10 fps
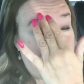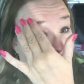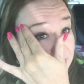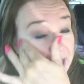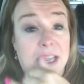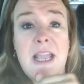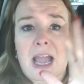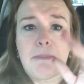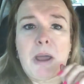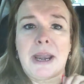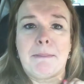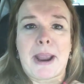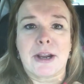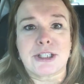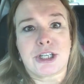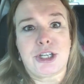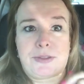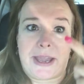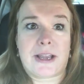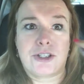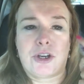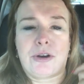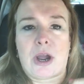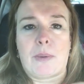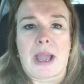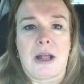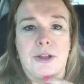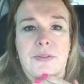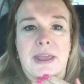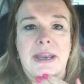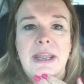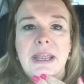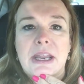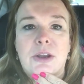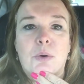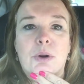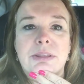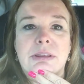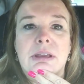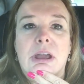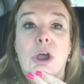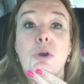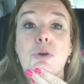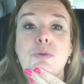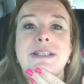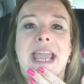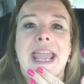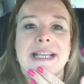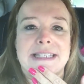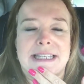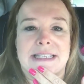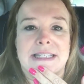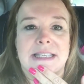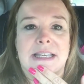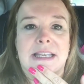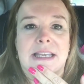Okay. I'm not embarrassed to do that because you'll know we all do that. North. Oh, Texas.